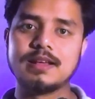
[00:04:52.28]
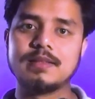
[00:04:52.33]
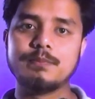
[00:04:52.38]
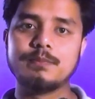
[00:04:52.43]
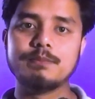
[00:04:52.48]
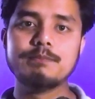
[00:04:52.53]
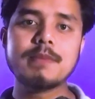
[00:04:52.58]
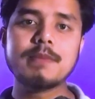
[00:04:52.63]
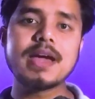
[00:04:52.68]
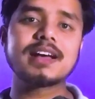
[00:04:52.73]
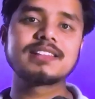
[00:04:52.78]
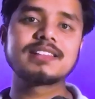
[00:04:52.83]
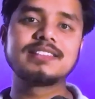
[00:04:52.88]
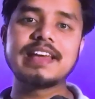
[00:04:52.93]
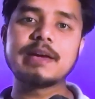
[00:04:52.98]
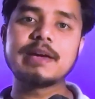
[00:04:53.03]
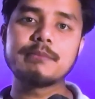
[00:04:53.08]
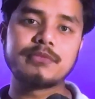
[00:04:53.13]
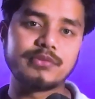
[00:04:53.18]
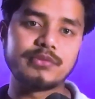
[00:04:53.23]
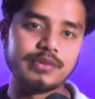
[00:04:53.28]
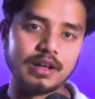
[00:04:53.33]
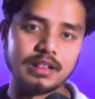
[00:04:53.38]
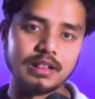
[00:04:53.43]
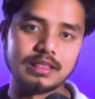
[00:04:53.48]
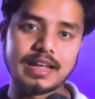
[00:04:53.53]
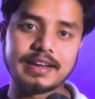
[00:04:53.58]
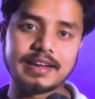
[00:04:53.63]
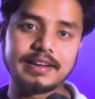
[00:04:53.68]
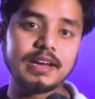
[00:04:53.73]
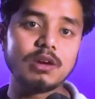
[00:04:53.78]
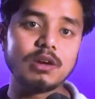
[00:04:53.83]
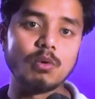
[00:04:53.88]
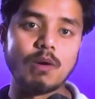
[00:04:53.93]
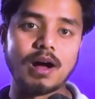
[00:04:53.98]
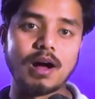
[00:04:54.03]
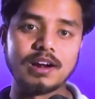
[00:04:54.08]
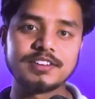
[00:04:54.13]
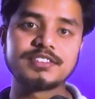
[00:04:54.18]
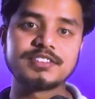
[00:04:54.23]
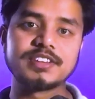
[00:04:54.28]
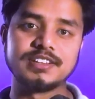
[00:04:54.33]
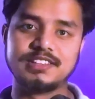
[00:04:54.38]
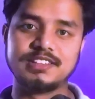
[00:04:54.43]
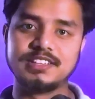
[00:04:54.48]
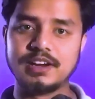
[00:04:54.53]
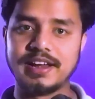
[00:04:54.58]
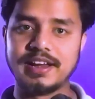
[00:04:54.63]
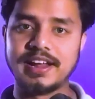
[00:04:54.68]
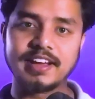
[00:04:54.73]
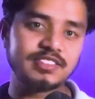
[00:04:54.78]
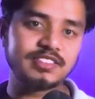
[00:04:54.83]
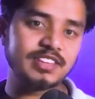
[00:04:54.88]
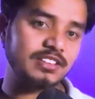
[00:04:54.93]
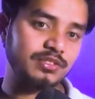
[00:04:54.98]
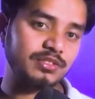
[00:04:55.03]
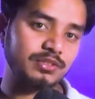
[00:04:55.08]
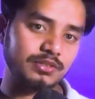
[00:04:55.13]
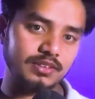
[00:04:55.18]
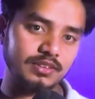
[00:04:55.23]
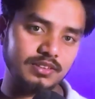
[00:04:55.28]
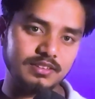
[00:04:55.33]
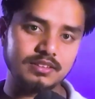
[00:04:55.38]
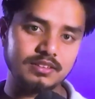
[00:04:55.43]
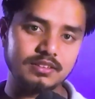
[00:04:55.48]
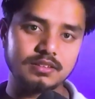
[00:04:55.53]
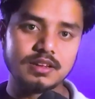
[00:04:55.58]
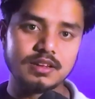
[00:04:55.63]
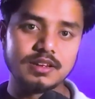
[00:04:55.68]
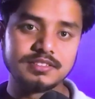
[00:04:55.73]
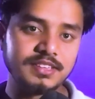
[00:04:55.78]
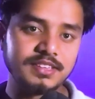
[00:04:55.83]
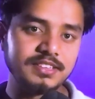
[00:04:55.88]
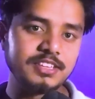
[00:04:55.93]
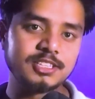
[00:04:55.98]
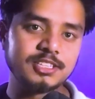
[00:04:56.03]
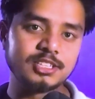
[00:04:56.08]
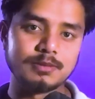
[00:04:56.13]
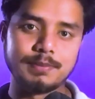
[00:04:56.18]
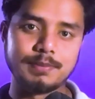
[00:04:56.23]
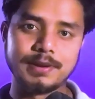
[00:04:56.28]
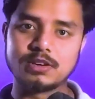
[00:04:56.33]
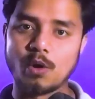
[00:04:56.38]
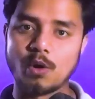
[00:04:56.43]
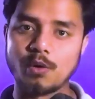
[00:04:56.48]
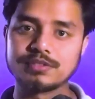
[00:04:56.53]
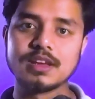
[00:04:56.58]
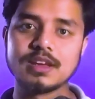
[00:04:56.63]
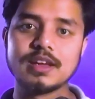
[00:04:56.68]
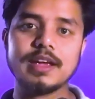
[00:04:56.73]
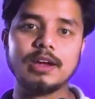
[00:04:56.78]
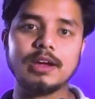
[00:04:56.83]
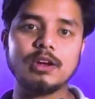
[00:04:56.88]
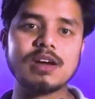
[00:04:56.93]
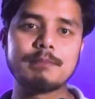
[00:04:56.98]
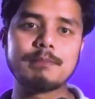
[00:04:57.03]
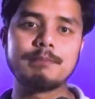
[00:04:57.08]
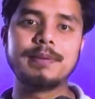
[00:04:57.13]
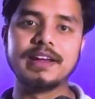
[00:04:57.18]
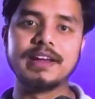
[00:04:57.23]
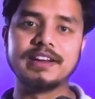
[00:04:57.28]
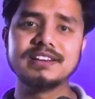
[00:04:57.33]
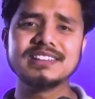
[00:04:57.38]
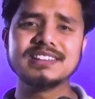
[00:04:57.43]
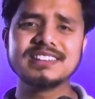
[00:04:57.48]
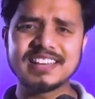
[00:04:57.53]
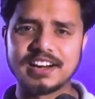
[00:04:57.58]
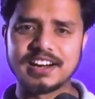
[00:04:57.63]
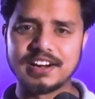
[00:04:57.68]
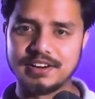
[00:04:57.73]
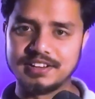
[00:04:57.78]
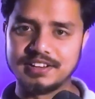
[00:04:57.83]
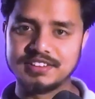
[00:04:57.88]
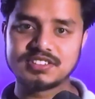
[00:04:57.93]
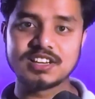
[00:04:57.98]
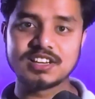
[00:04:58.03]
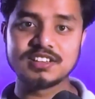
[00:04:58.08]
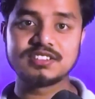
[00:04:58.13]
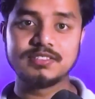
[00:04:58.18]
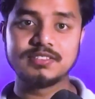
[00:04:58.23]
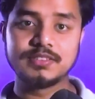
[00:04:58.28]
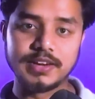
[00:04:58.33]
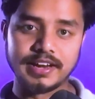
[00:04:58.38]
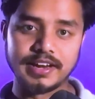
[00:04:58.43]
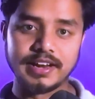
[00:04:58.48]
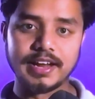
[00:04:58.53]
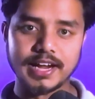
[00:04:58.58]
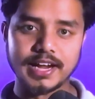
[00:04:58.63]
Make them feel like you understand their exists. cessation because you have been there. Stage 3.